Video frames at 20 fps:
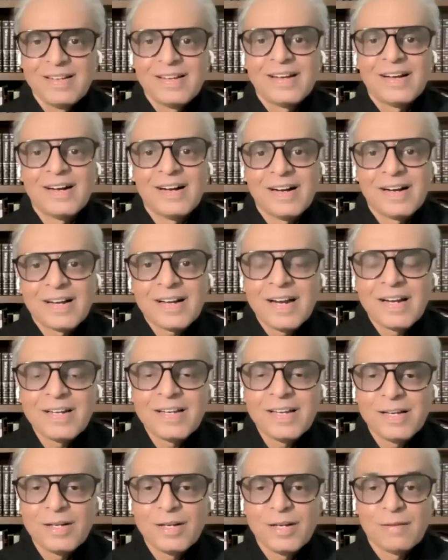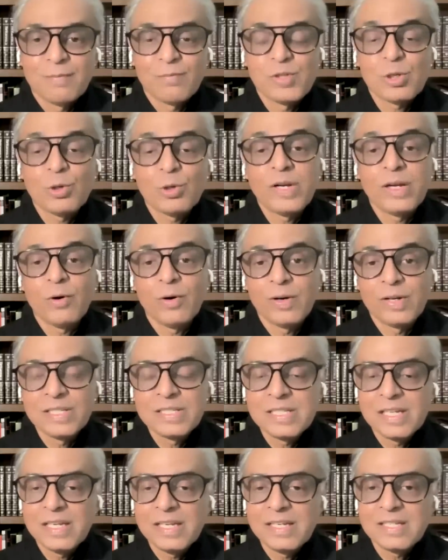contender. So
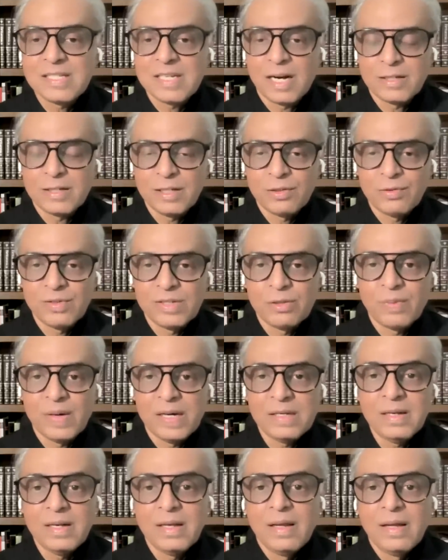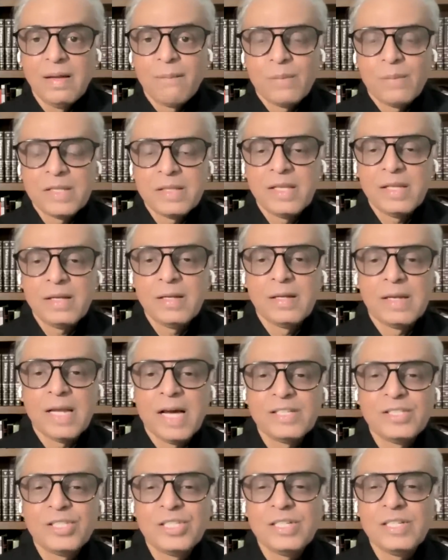originally it started with one, but then
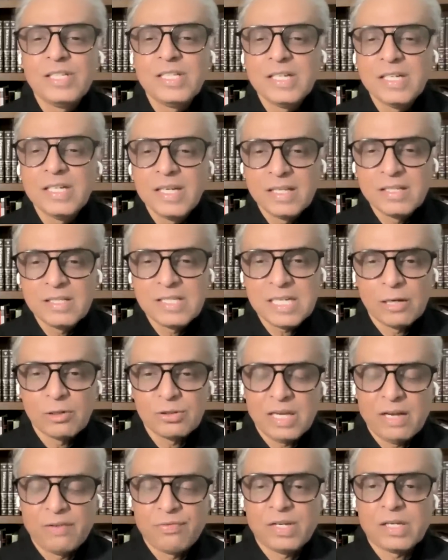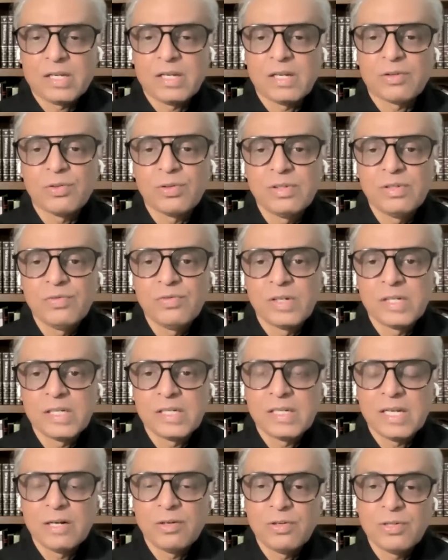Nigeria and South Africa couldn't work
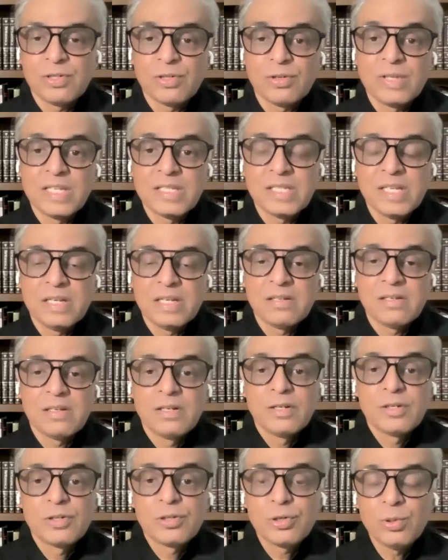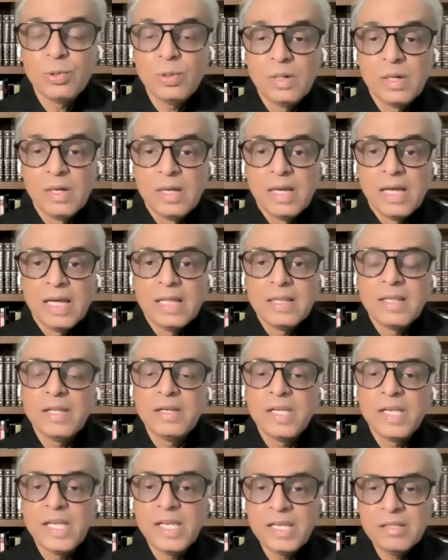it out. So they said, two, and then
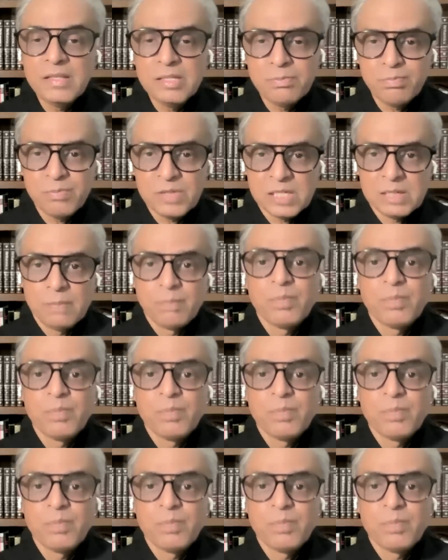Egypt,